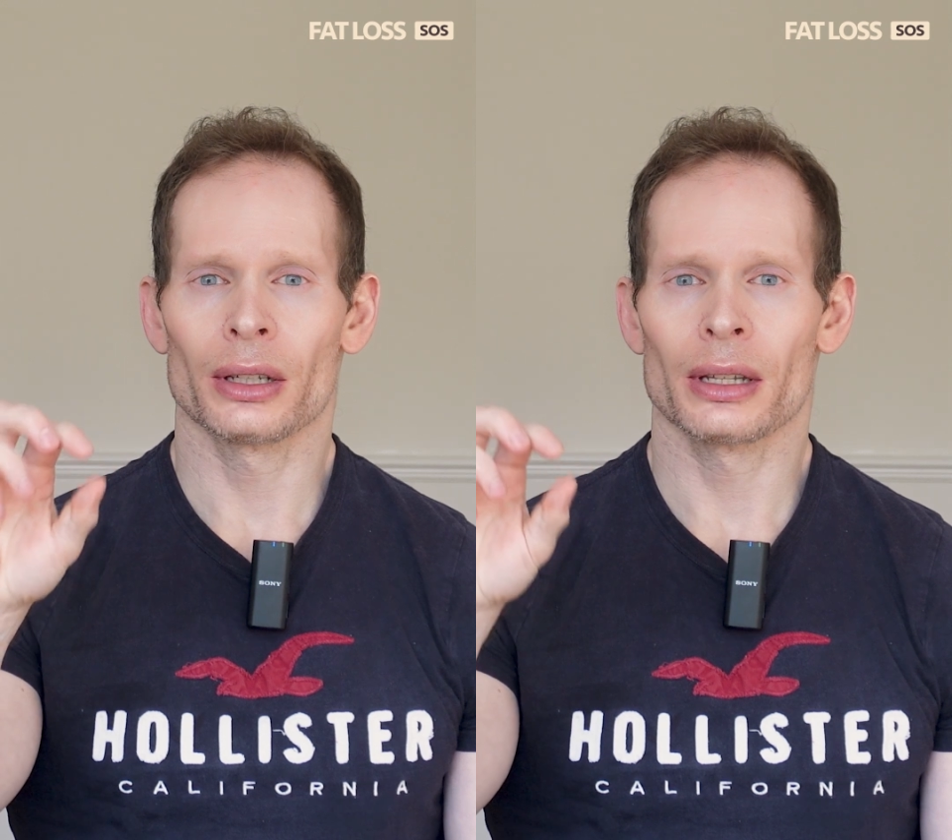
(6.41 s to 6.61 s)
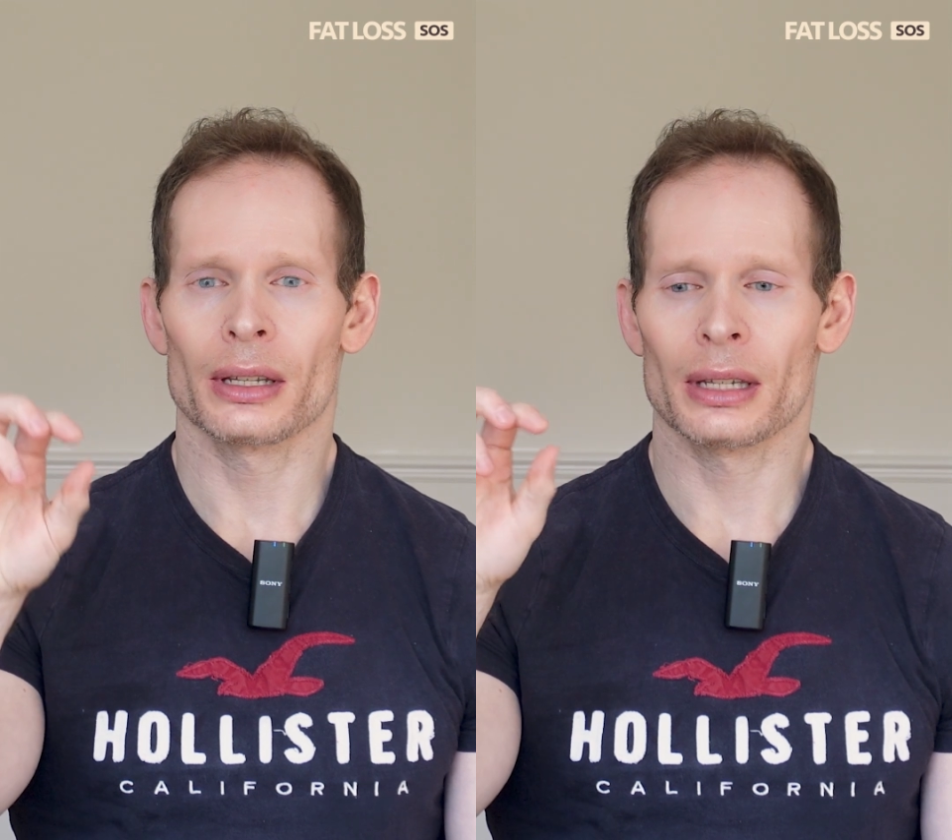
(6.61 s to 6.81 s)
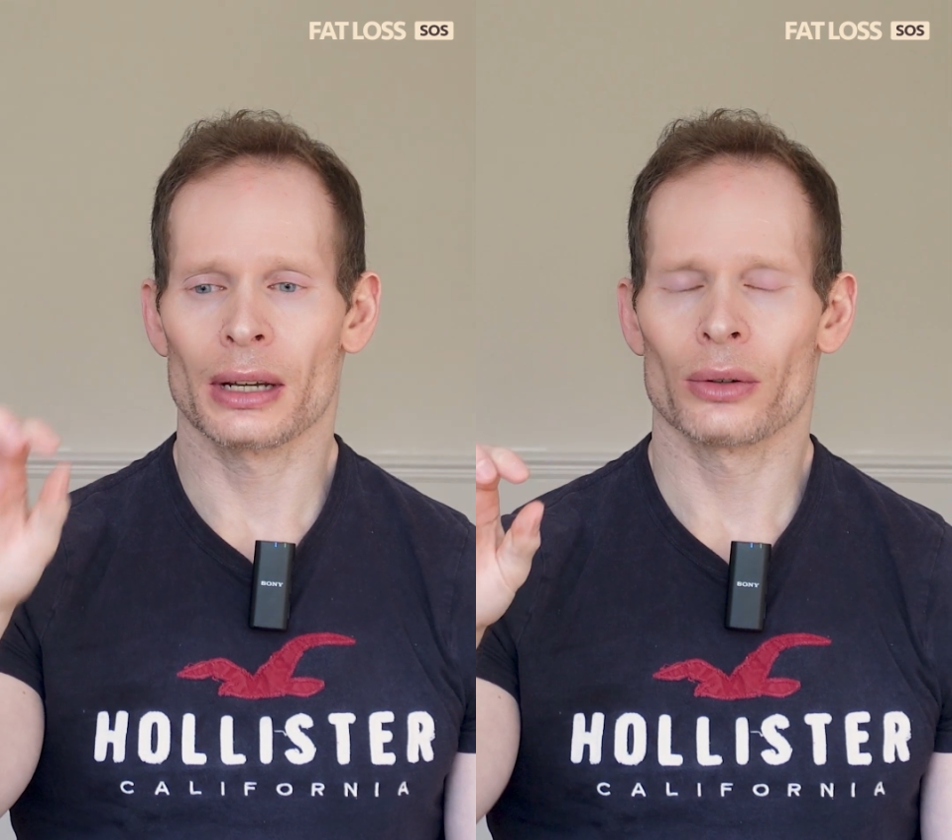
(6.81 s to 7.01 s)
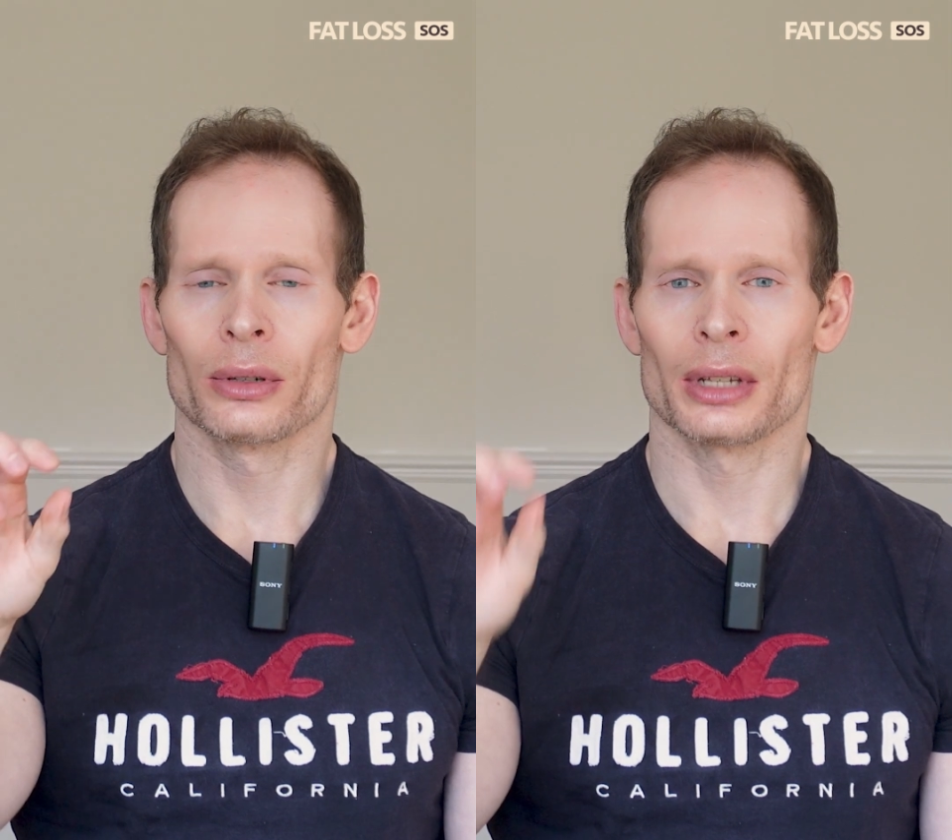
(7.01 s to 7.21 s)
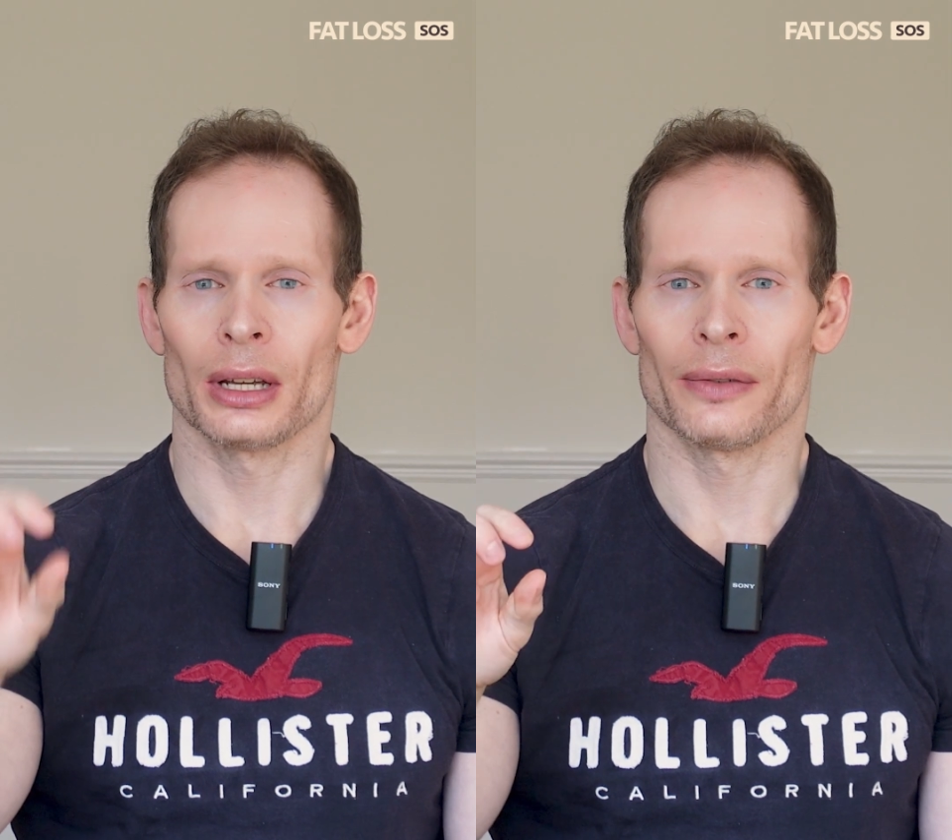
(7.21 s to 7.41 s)
the cell
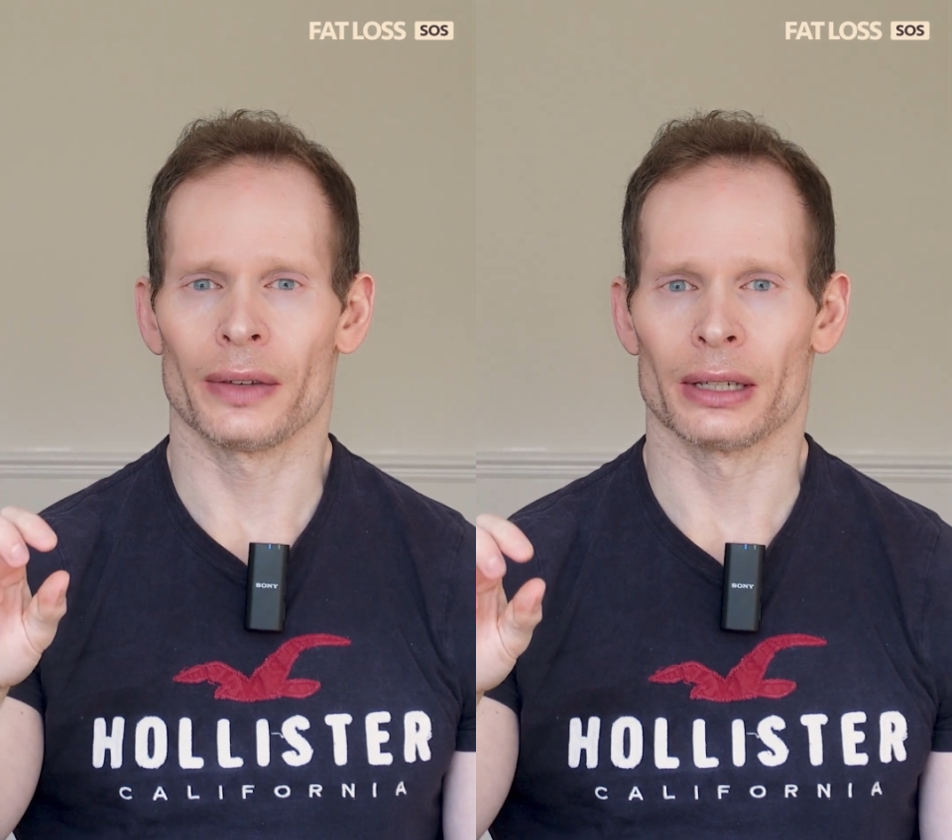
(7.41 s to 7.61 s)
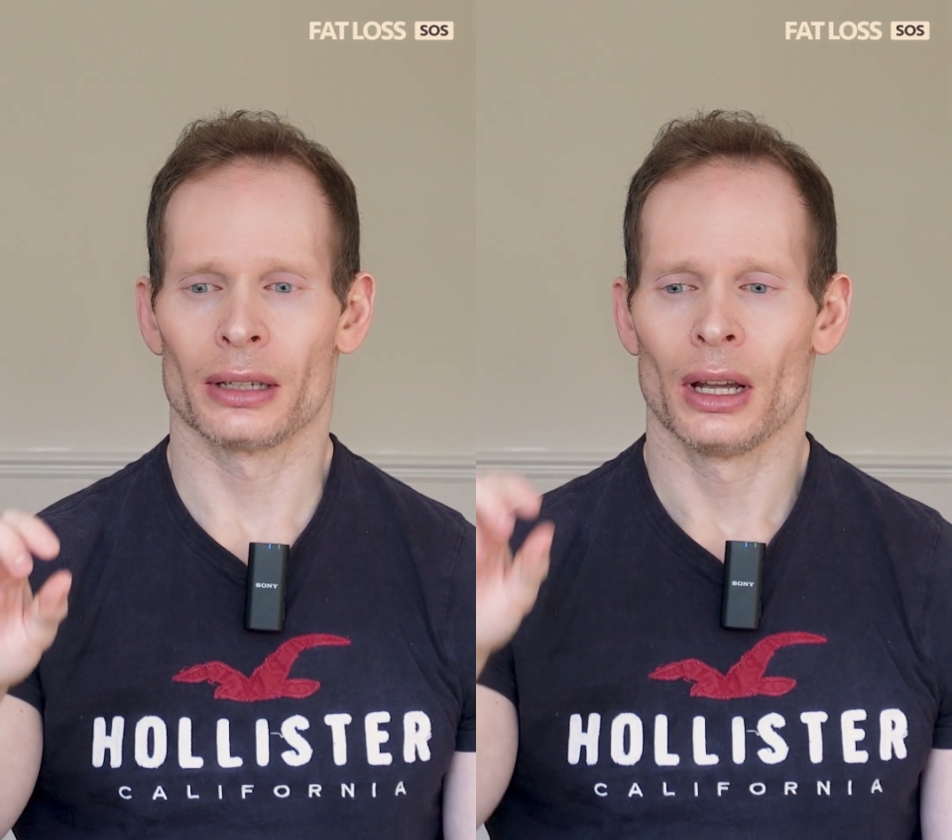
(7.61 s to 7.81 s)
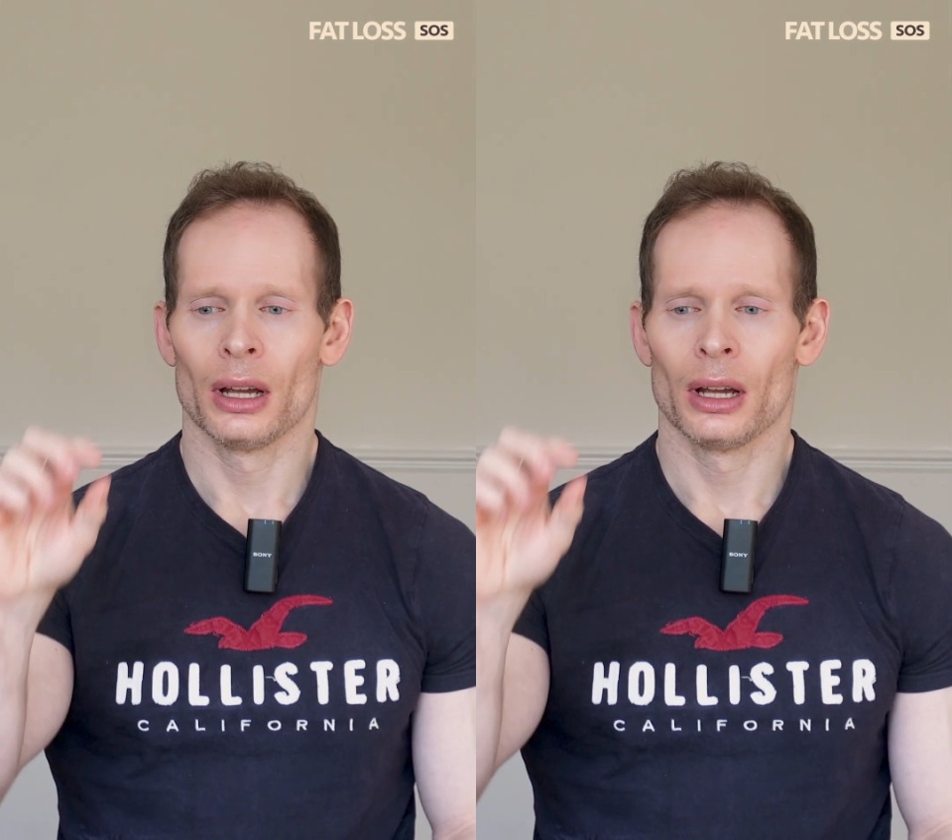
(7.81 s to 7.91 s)
surface.